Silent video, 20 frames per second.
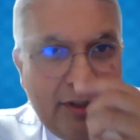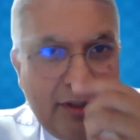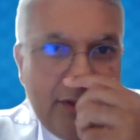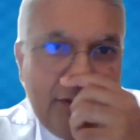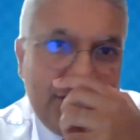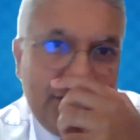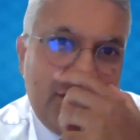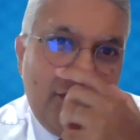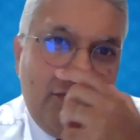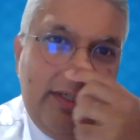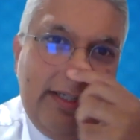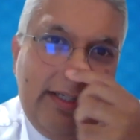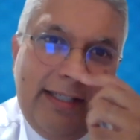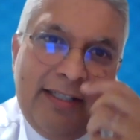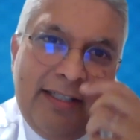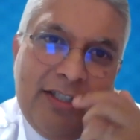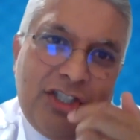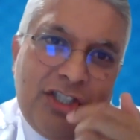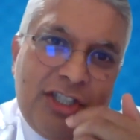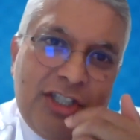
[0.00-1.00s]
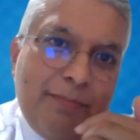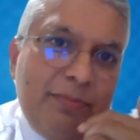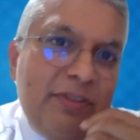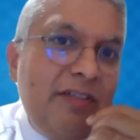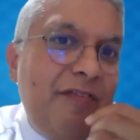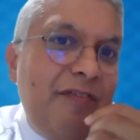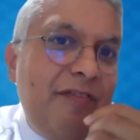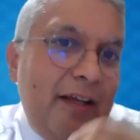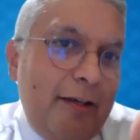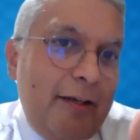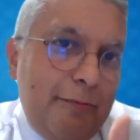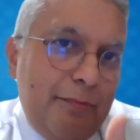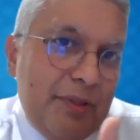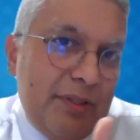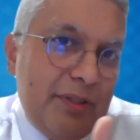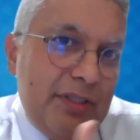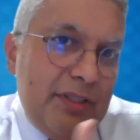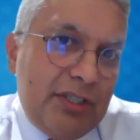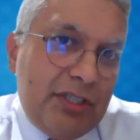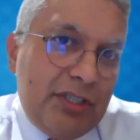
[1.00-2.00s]
So leadership
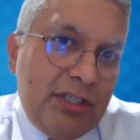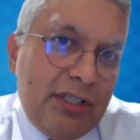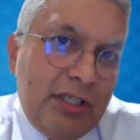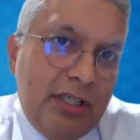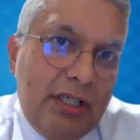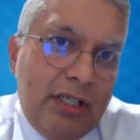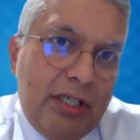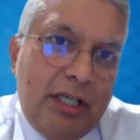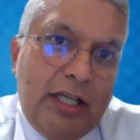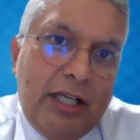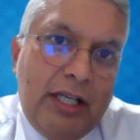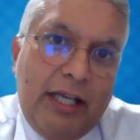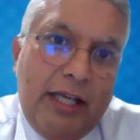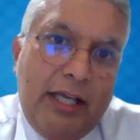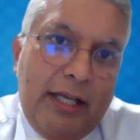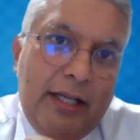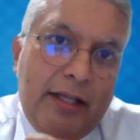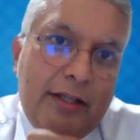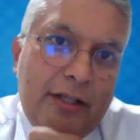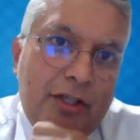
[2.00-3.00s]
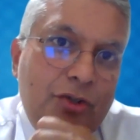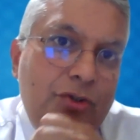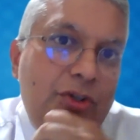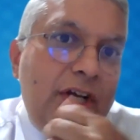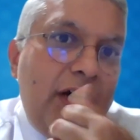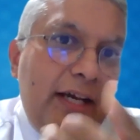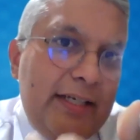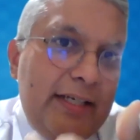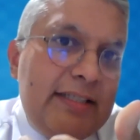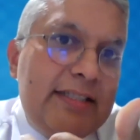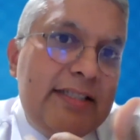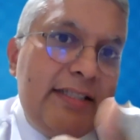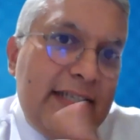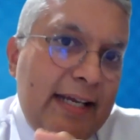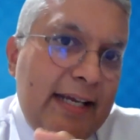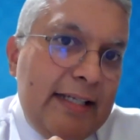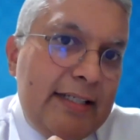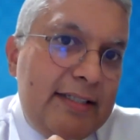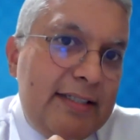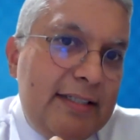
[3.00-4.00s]
development in the United
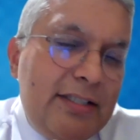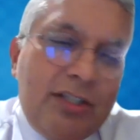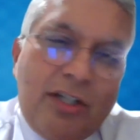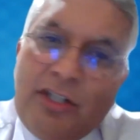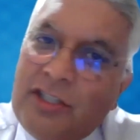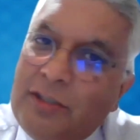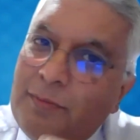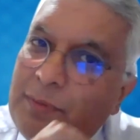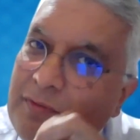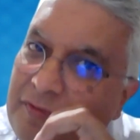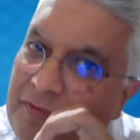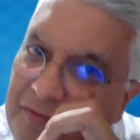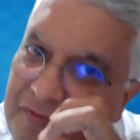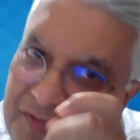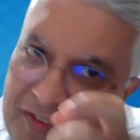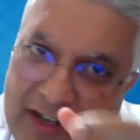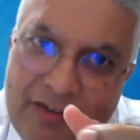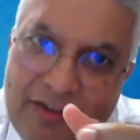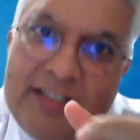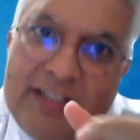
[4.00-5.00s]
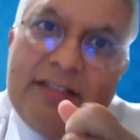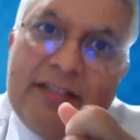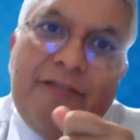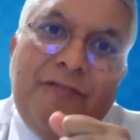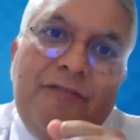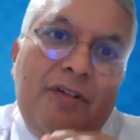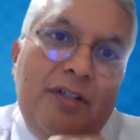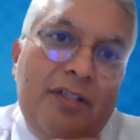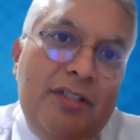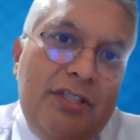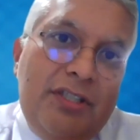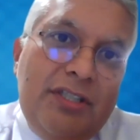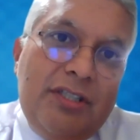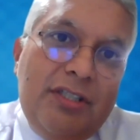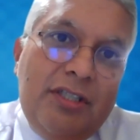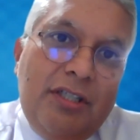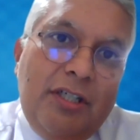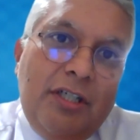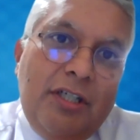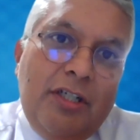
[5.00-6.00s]
States is going to be very different
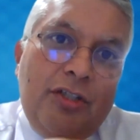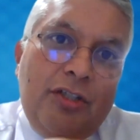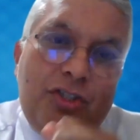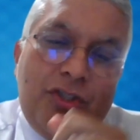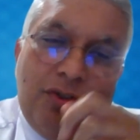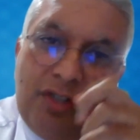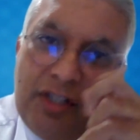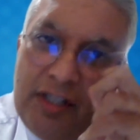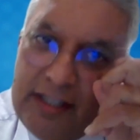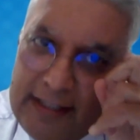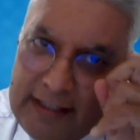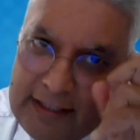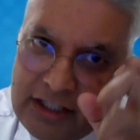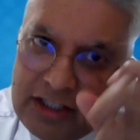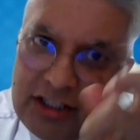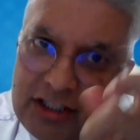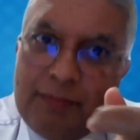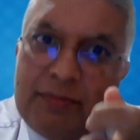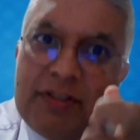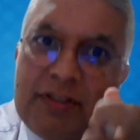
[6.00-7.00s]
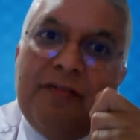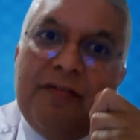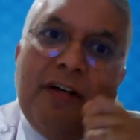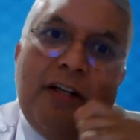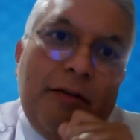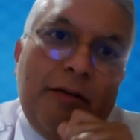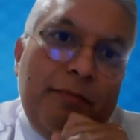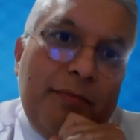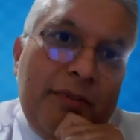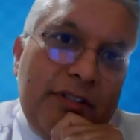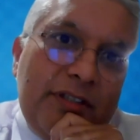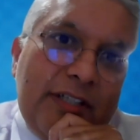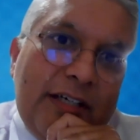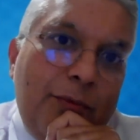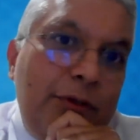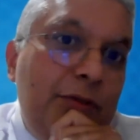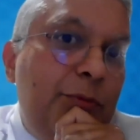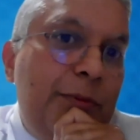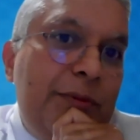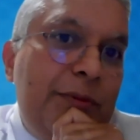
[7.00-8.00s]
to the leadership development that
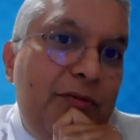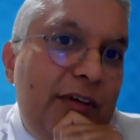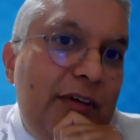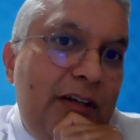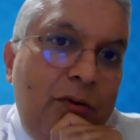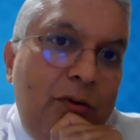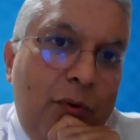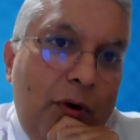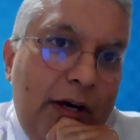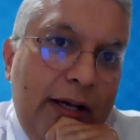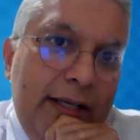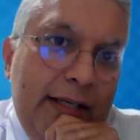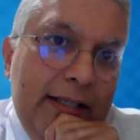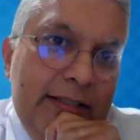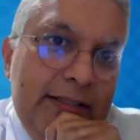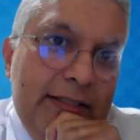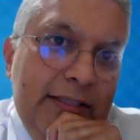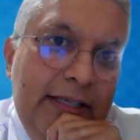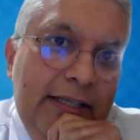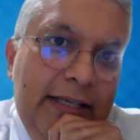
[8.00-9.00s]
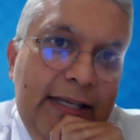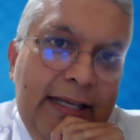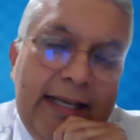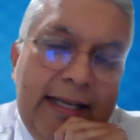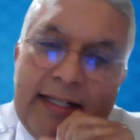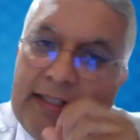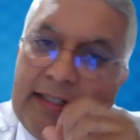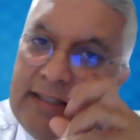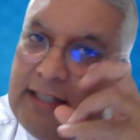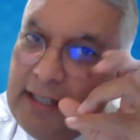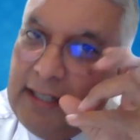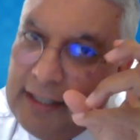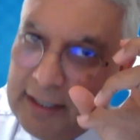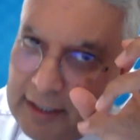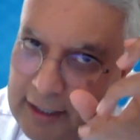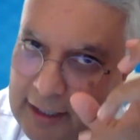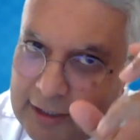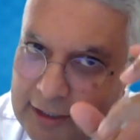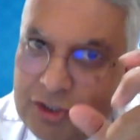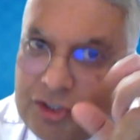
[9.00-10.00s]
will be required in a
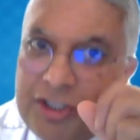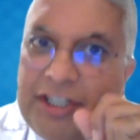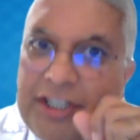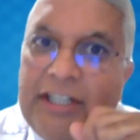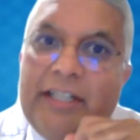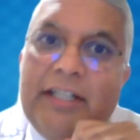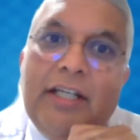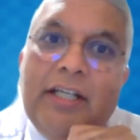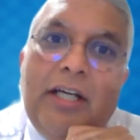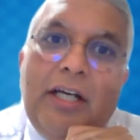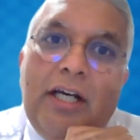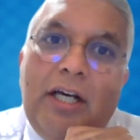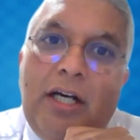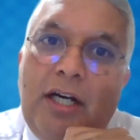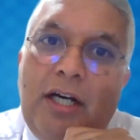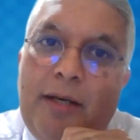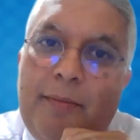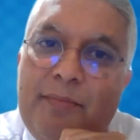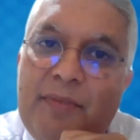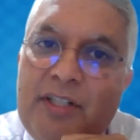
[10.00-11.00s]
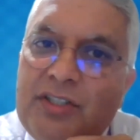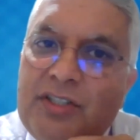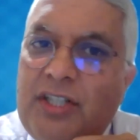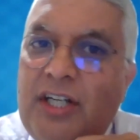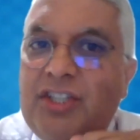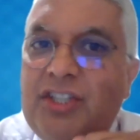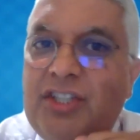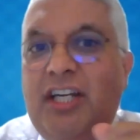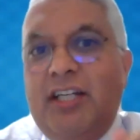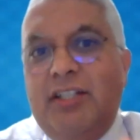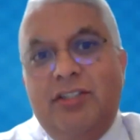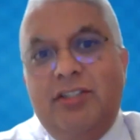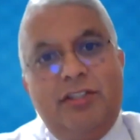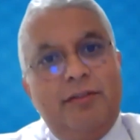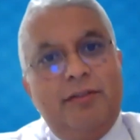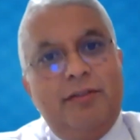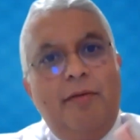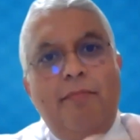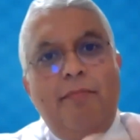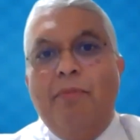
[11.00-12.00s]
country such as
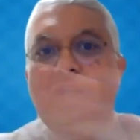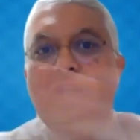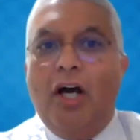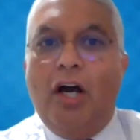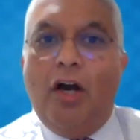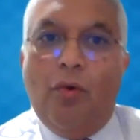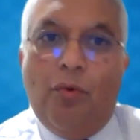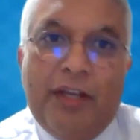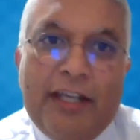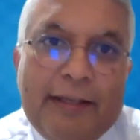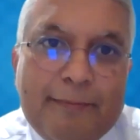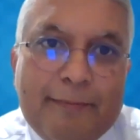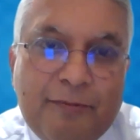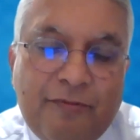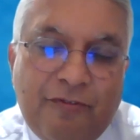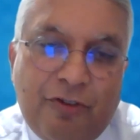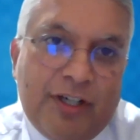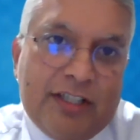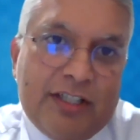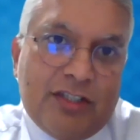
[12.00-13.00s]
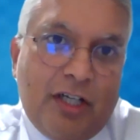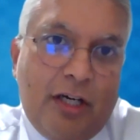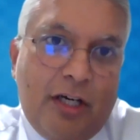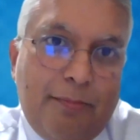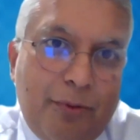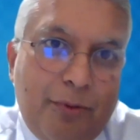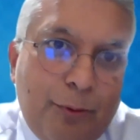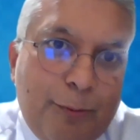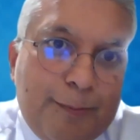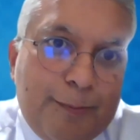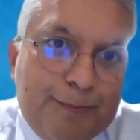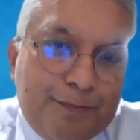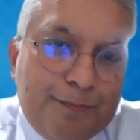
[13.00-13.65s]
Malawi, for example.